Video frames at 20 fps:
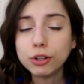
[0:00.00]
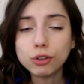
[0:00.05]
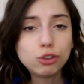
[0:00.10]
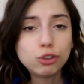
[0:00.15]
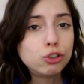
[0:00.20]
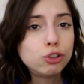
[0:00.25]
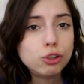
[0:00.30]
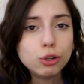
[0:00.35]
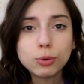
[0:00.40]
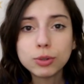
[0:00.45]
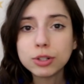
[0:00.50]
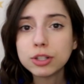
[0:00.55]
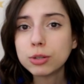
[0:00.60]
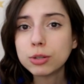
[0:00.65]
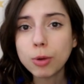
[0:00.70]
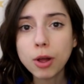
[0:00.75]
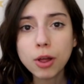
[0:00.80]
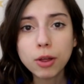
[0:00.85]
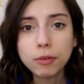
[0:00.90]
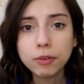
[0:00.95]
to chew and
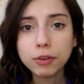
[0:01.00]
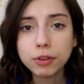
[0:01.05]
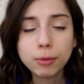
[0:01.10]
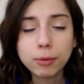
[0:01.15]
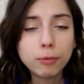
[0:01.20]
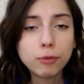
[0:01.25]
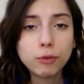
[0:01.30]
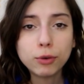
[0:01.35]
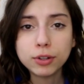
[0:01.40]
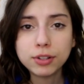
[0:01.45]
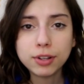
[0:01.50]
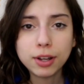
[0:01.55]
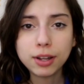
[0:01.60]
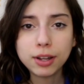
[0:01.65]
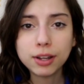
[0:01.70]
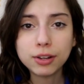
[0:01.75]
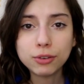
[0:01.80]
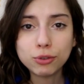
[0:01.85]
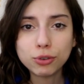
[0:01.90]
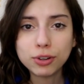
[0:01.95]
swallow everything before
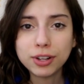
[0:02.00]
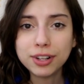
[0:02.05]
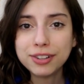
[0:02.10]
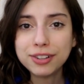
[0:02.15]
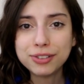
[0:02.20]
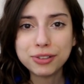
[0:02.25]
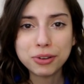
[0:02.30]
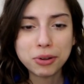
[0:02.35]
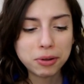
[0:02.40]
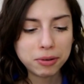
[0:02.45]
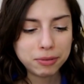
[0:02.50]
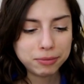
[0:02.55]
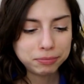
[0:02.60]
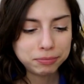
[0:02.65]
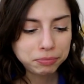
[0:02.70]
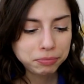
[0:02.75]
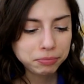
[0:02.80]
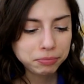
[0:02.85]
taking a drink, so.